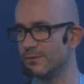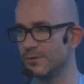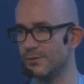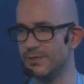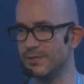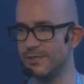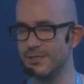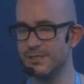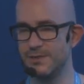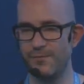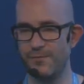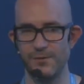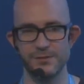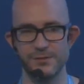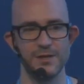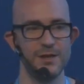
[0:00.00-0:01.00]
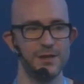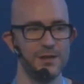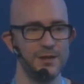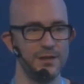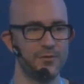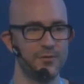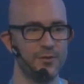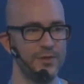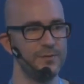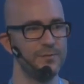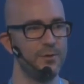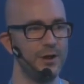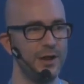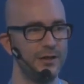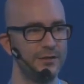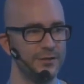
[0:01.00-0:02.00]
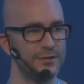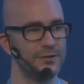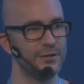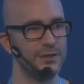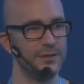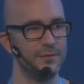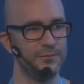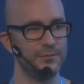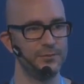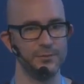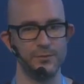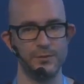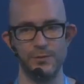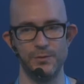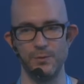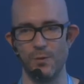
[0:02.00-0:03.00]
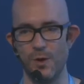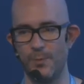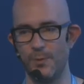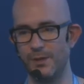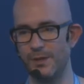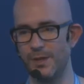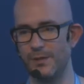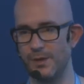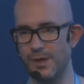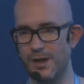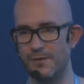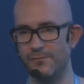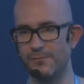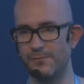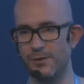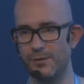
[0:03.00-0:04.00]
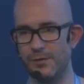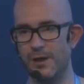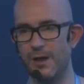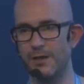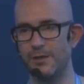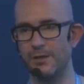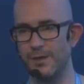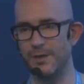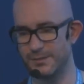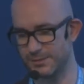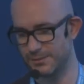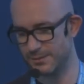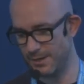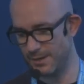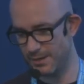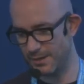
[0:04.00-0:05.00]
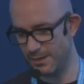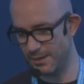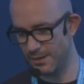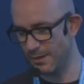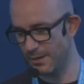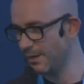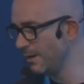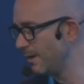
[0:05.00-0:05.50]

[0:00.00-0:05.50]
So this is the first credible alternative to the duopoly that we have with iOS and, uh,